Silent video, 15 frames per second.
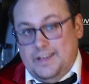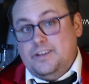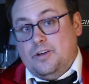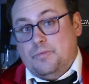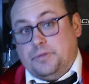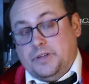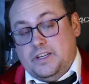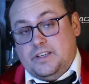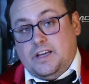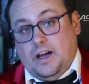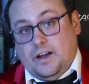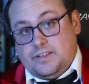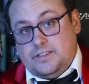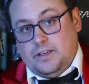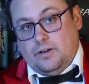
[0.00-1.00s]
incomplete
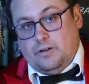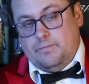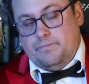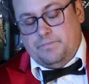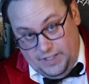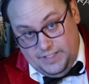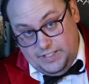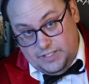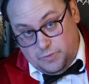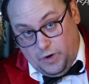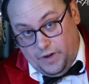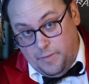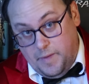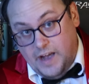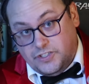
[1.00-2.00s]
cocktail. This is
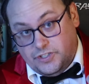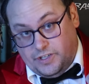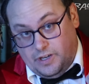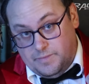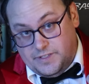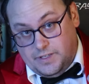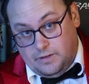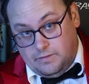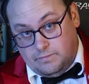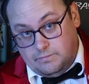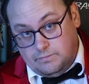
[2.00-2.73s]
where the magic comes in.